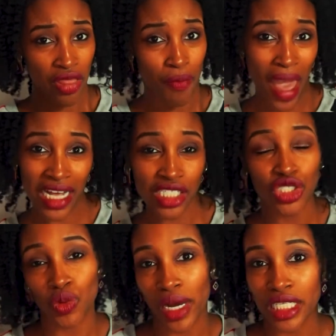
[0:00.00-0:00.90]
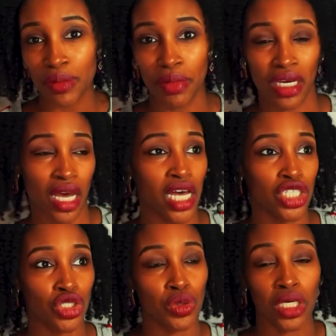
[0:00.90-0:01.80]
the passageways
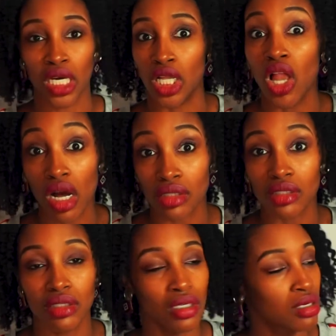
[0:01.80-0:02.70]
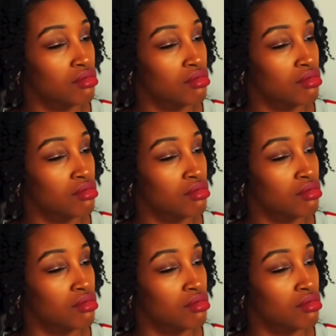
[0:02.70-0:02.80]
because you could get lost.